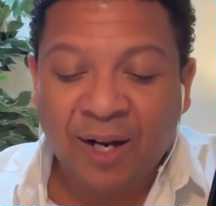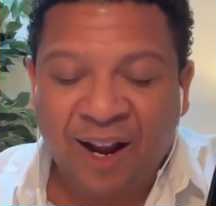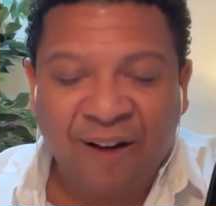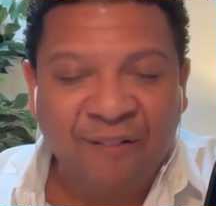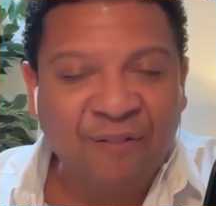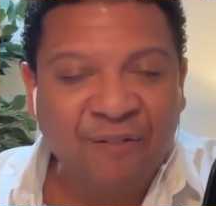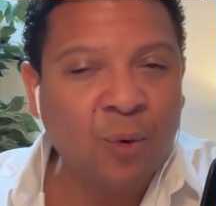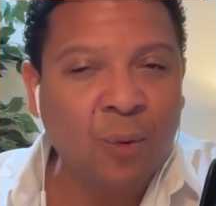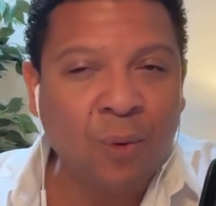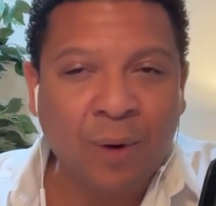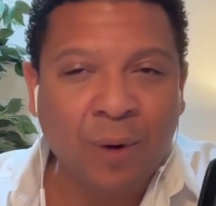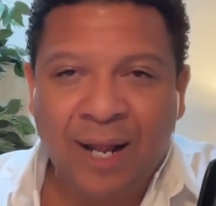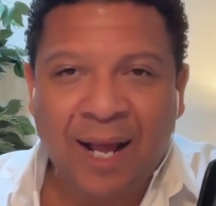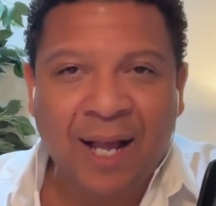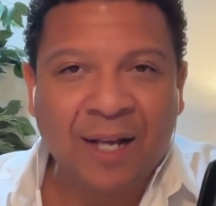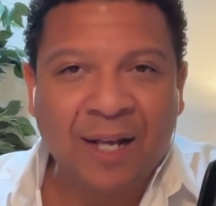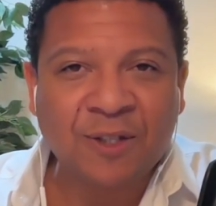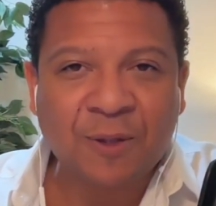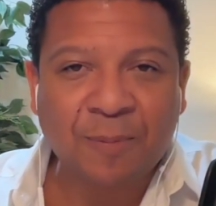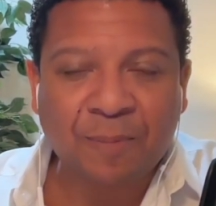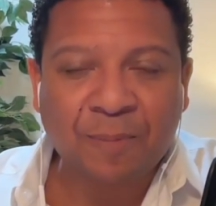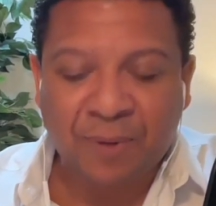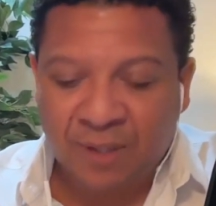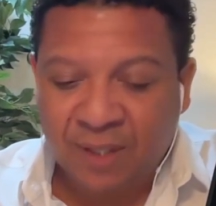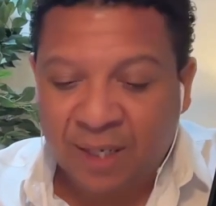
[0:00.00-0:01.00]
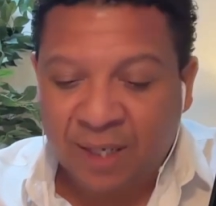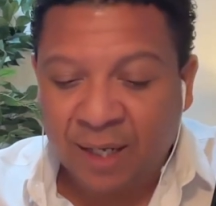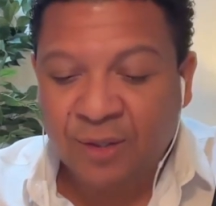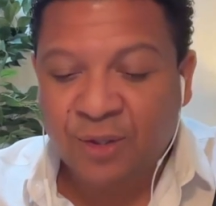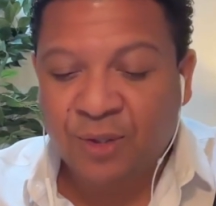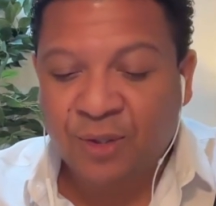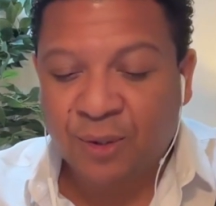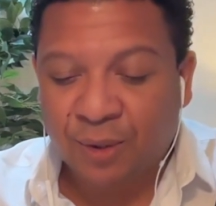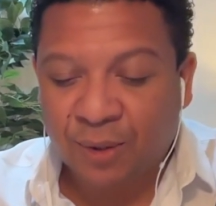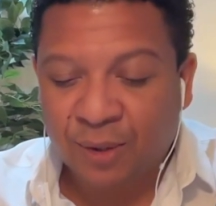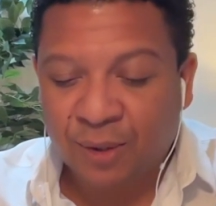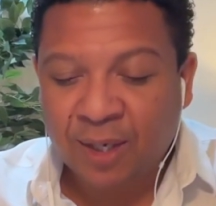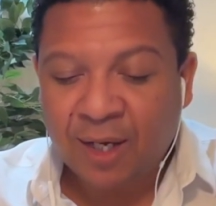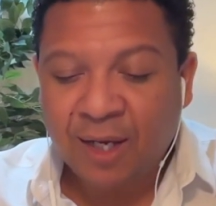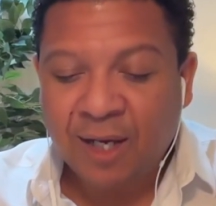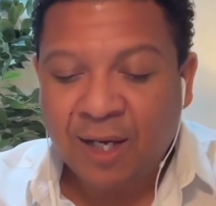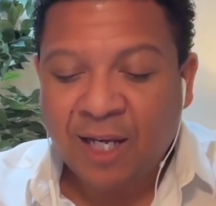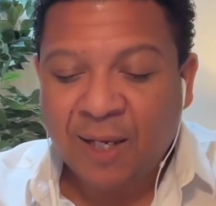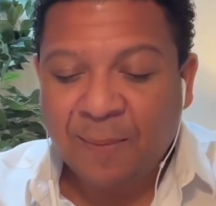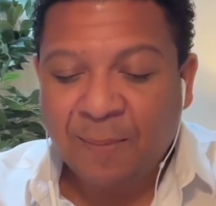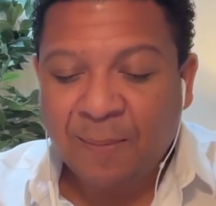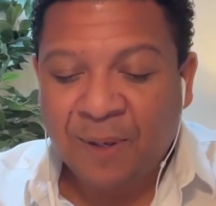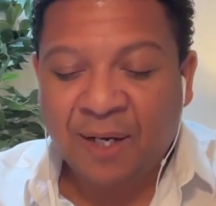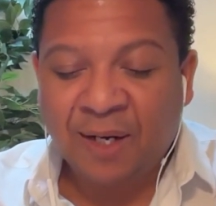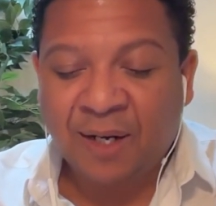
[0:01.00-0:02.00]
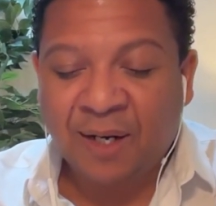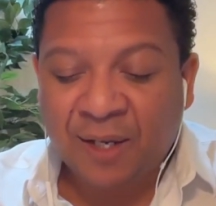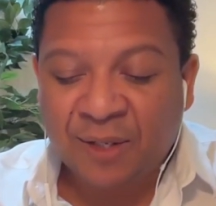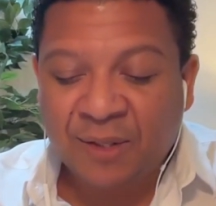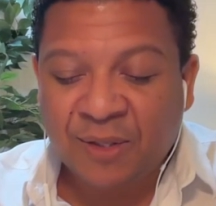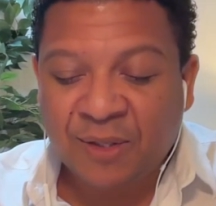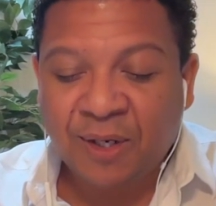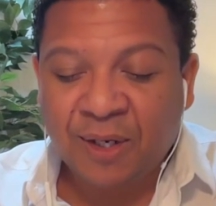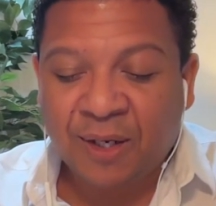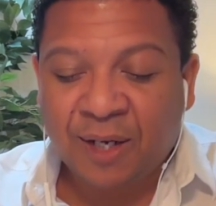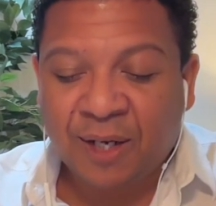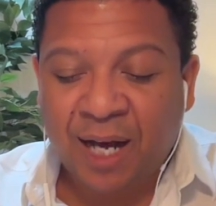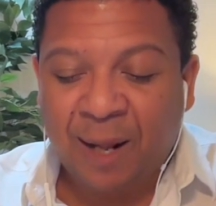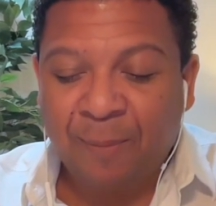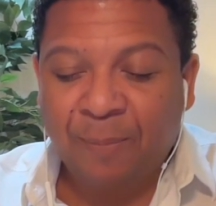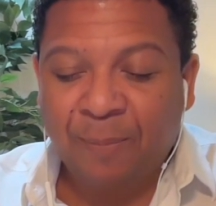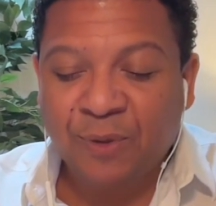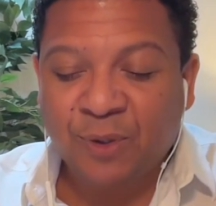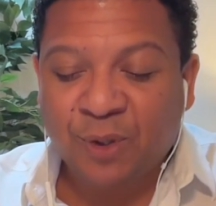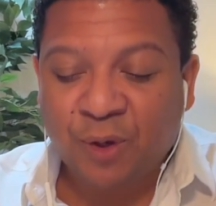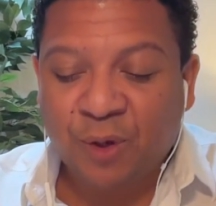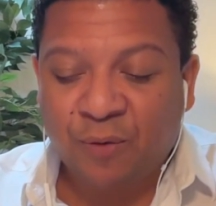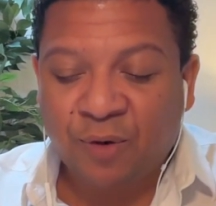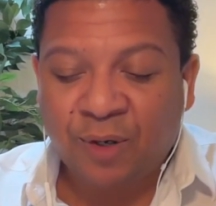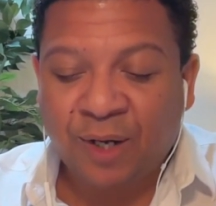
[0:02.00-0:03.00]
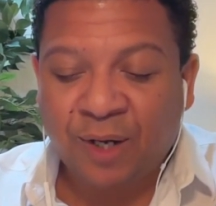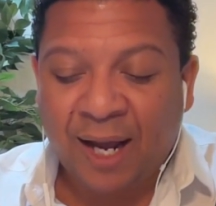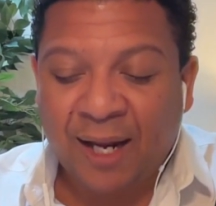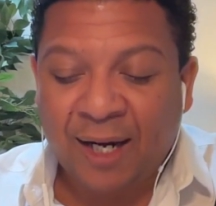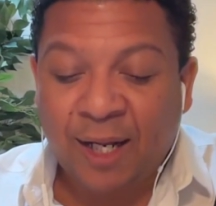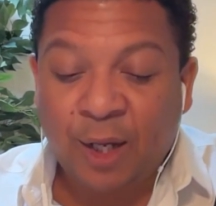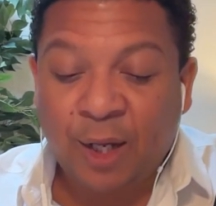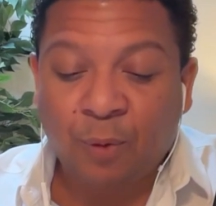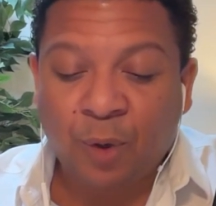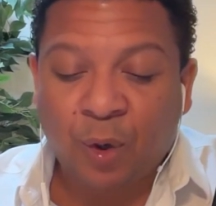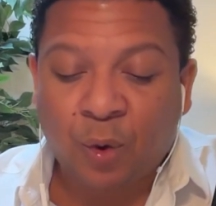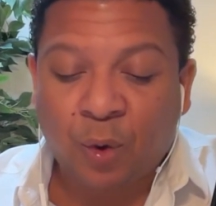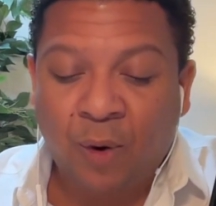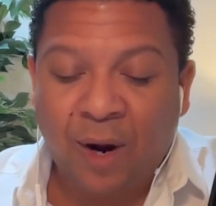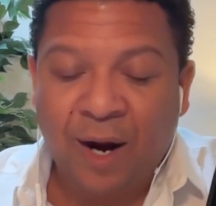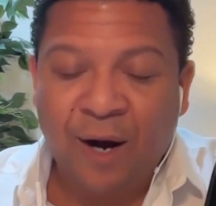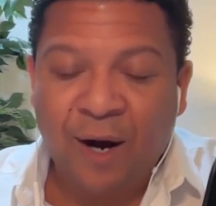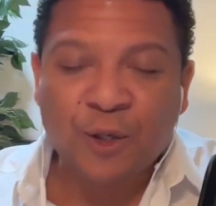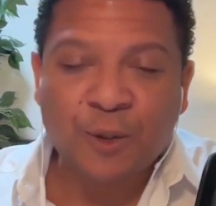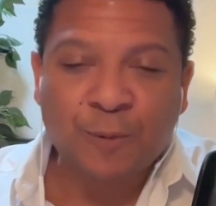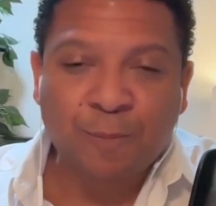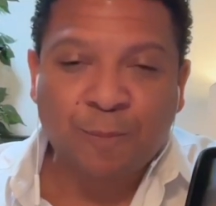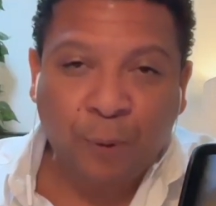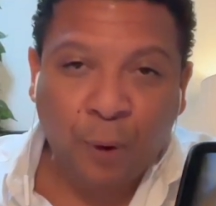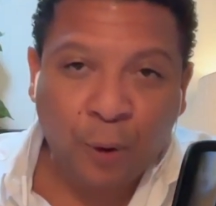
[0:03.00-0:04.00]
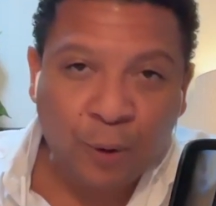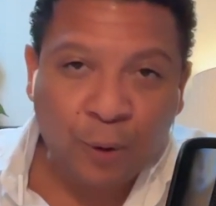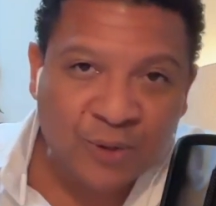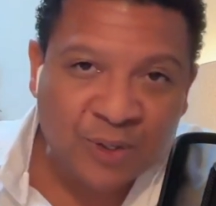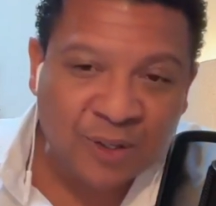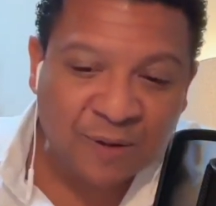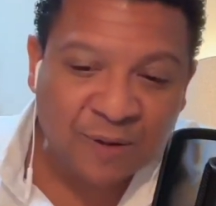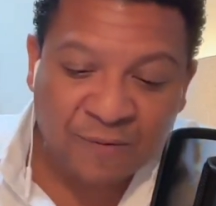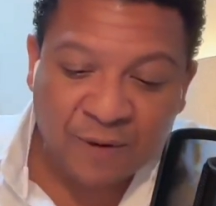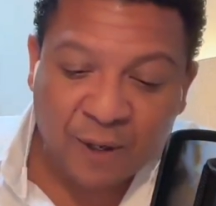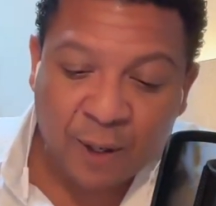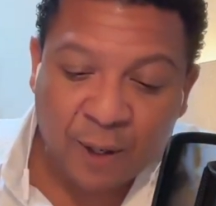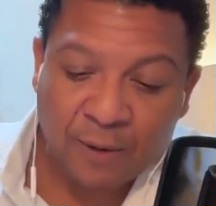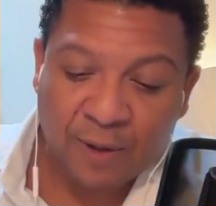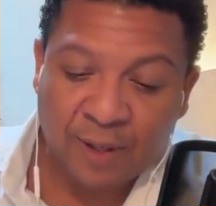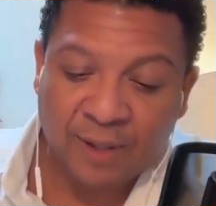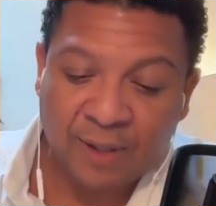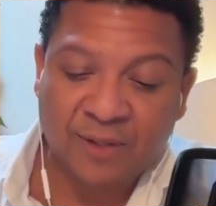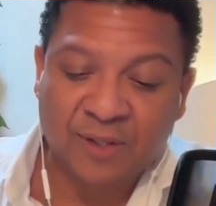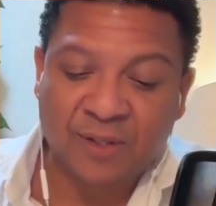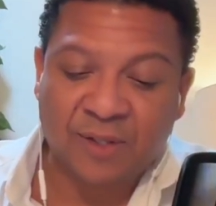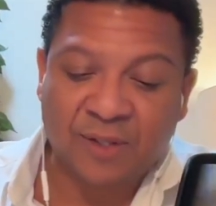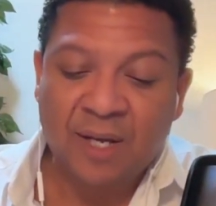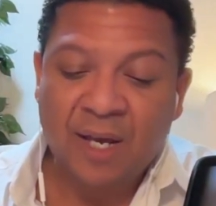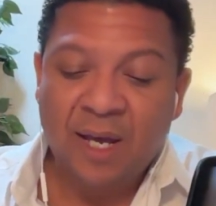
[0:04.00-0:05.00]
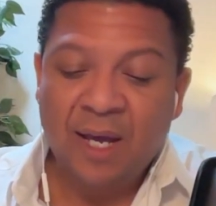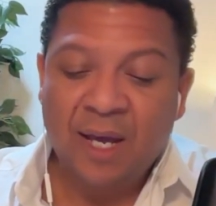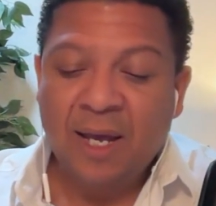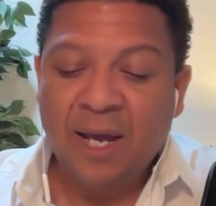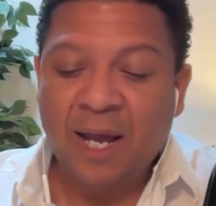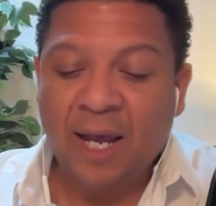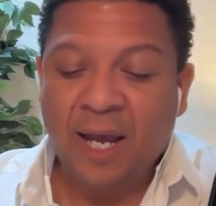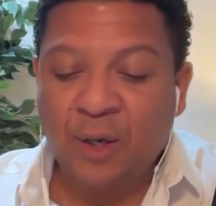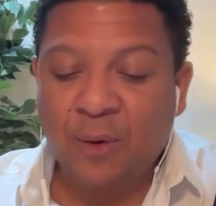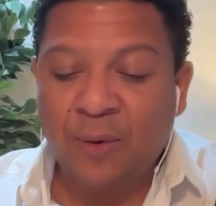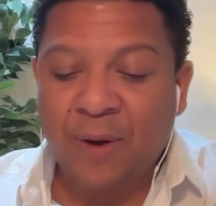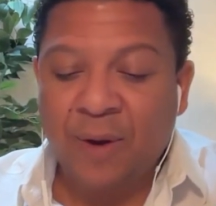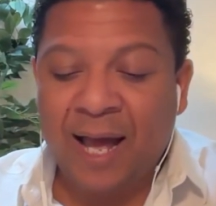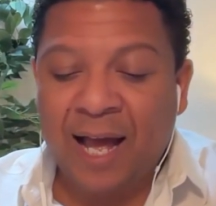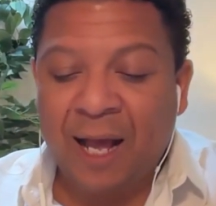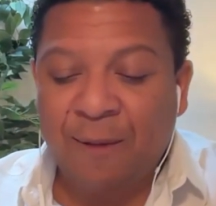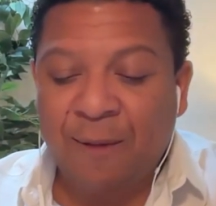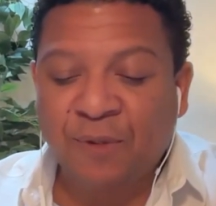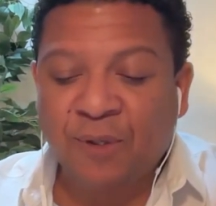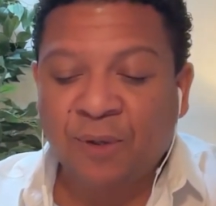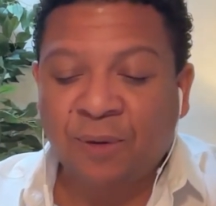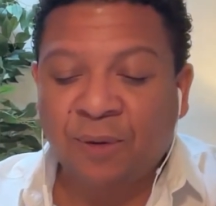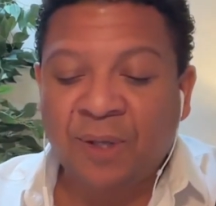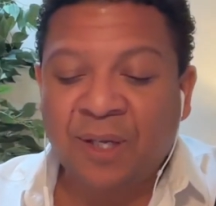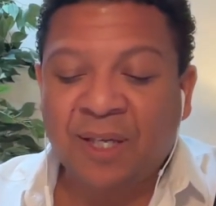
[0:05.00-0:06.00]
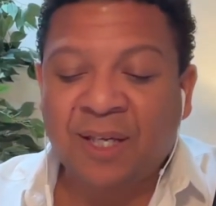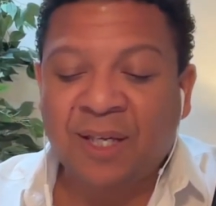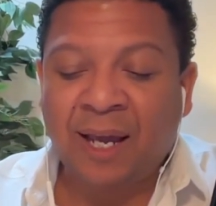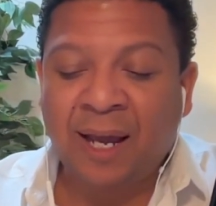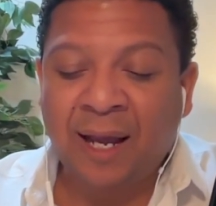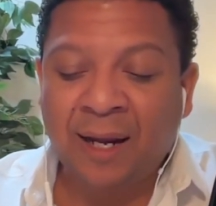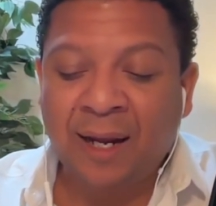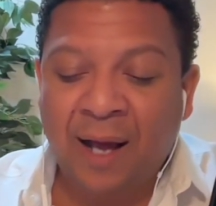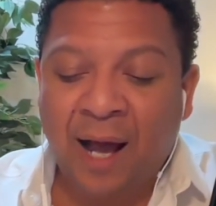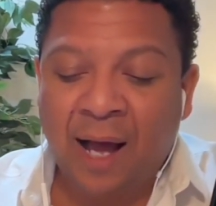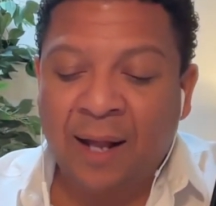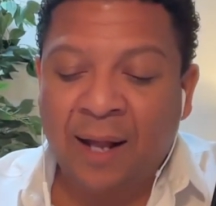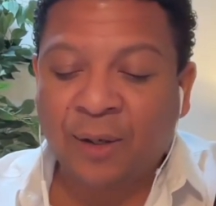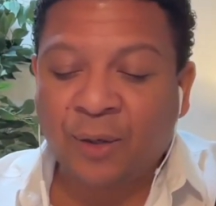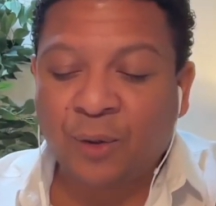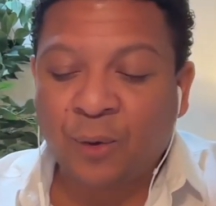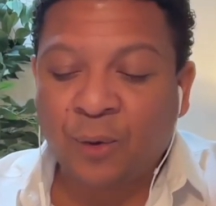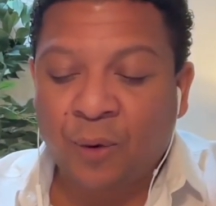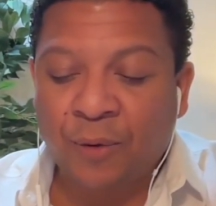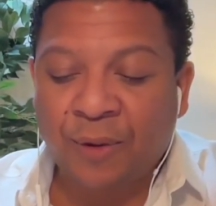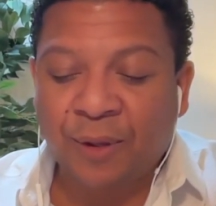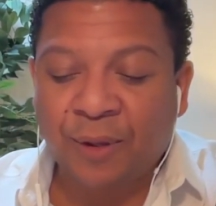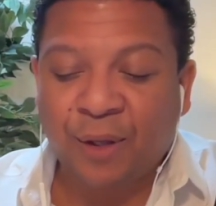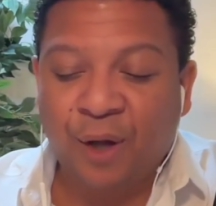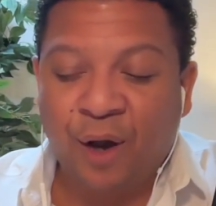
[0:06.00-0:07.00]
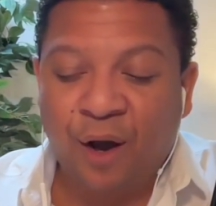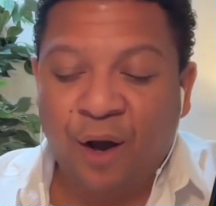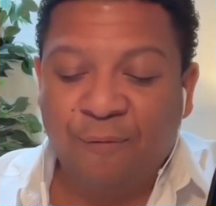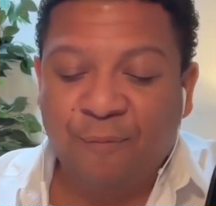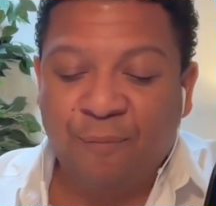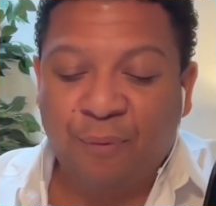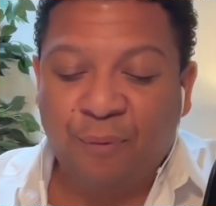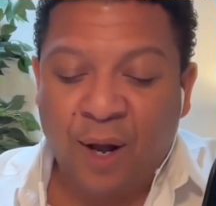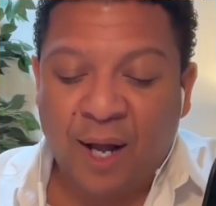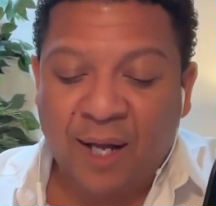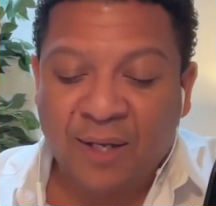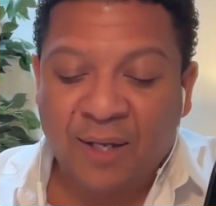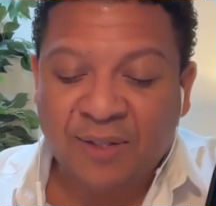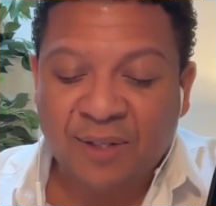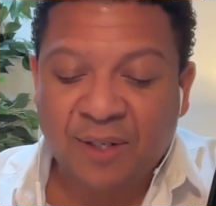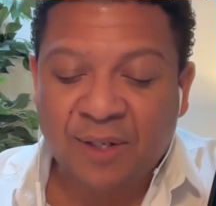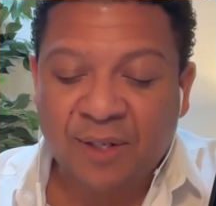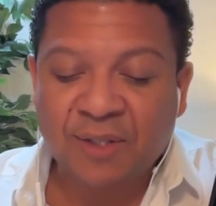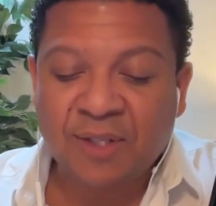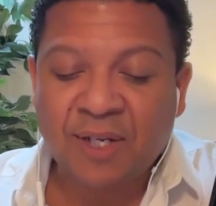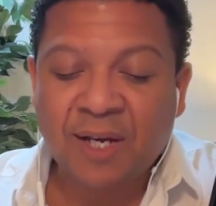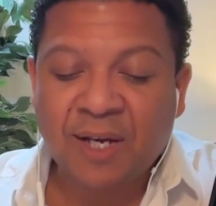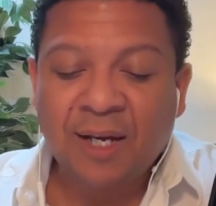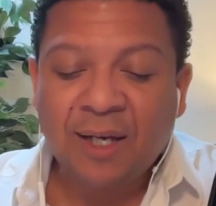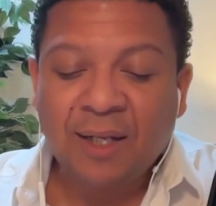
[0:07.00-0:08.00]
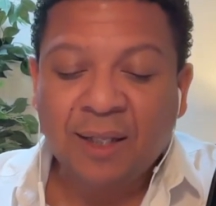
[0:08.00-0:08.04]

Everyone has the potential, but it isn't accomplished overnight. It requires perseverance, and you absolutely cannot ignore the law of process.